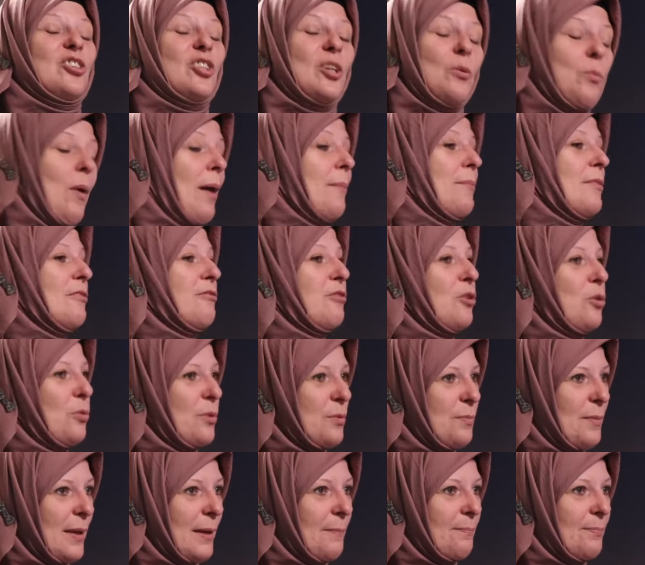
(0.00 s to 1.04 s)
and she wiped the floor
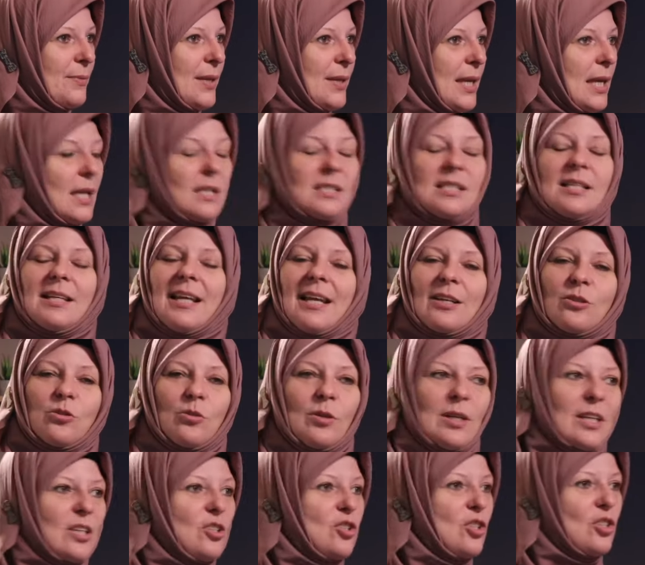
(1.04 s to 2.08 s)
with me. Hmm.
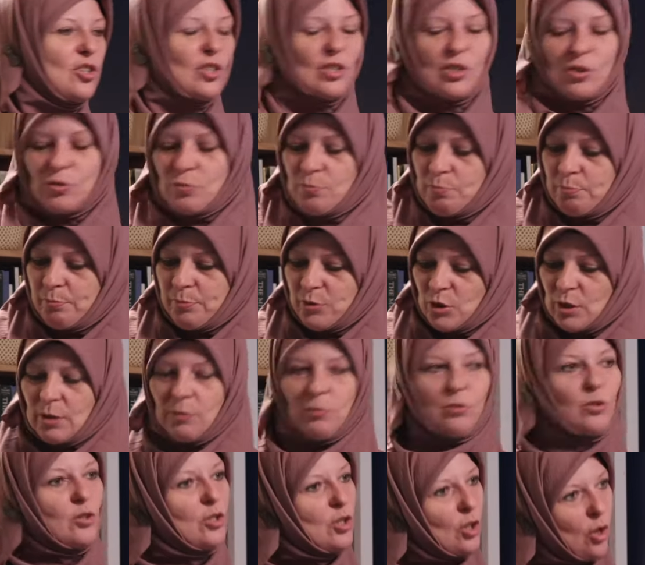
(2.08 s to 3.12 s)
Intellectually, she just
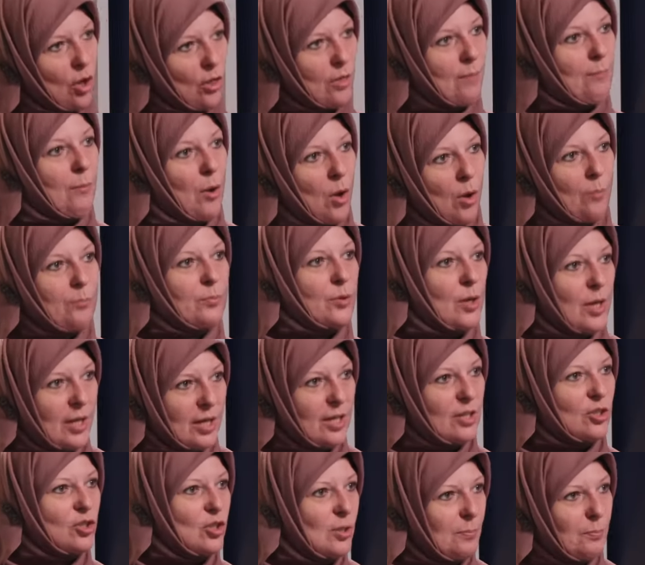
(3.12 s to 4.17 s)
she she got the mop
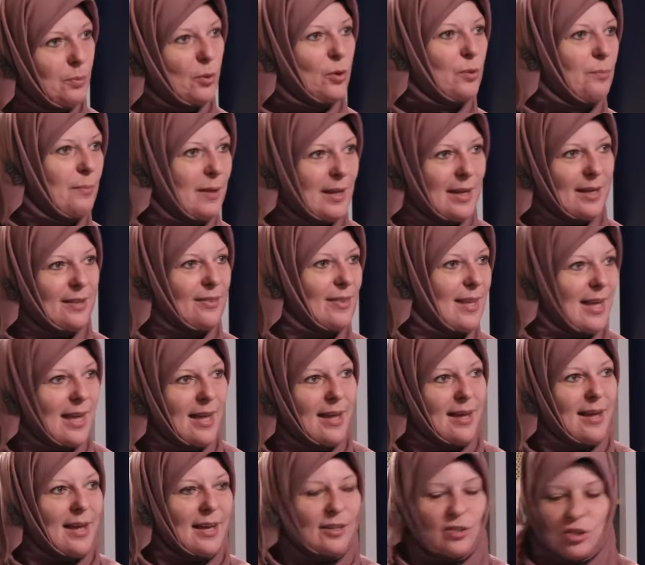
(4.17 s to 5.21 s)
she put me in
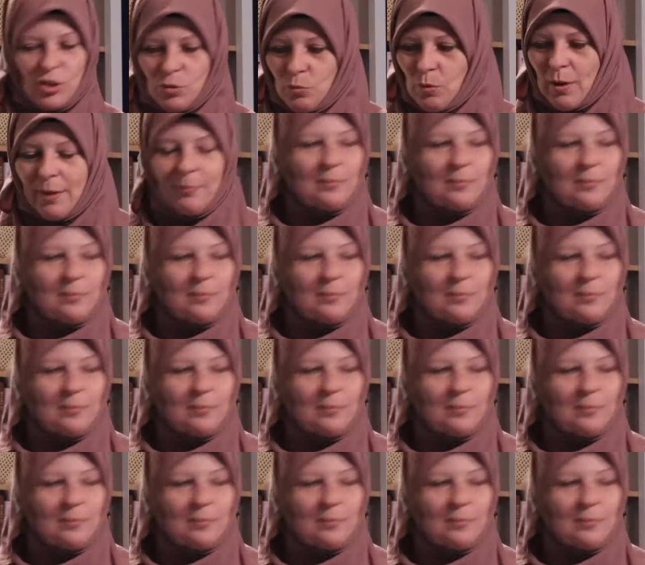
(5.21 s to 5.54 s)
there and she